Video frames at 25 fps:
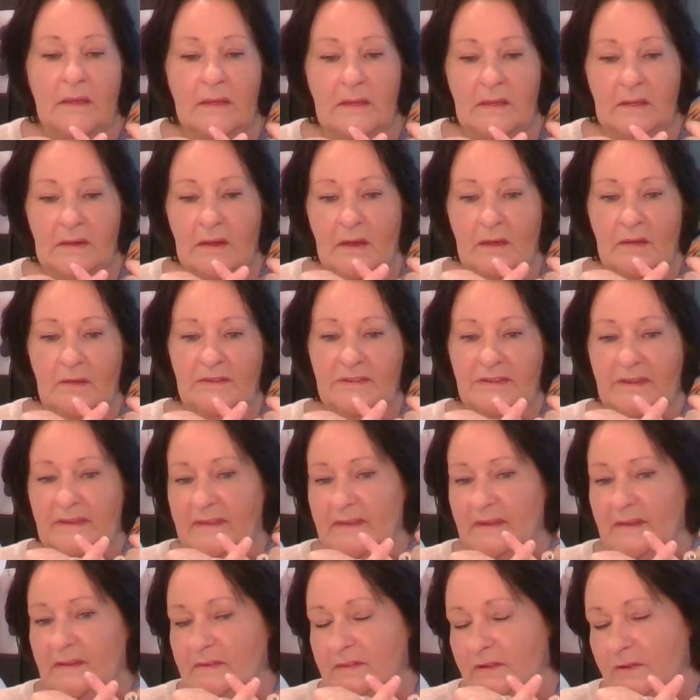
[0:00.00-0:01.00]
You know, she's
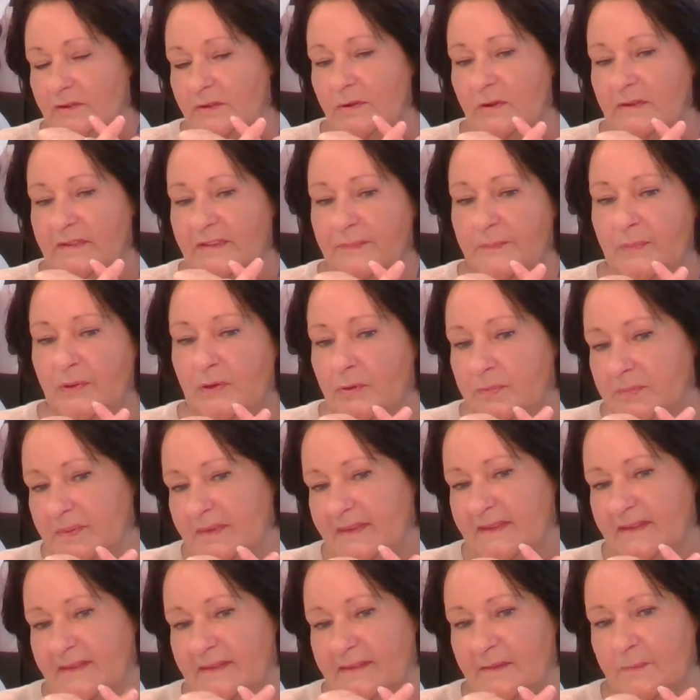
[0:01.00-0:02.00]
at cross
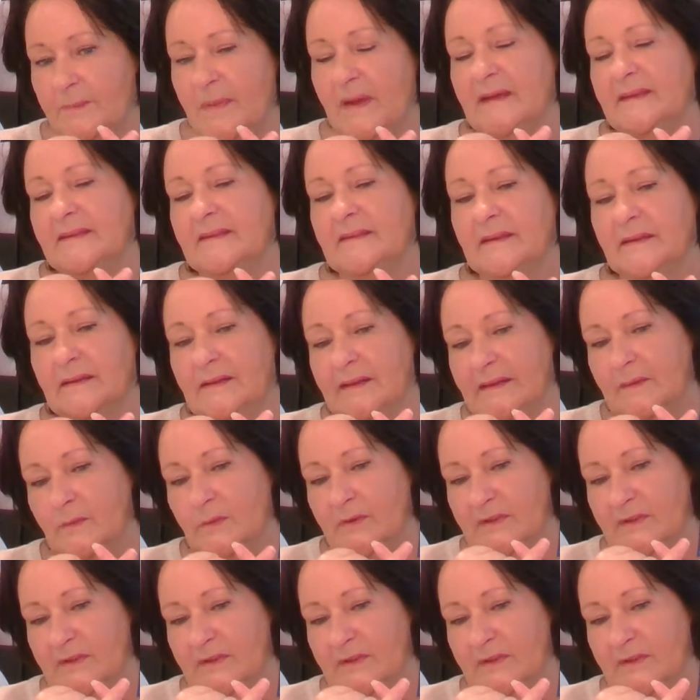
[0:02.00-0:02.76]
purposes, basically.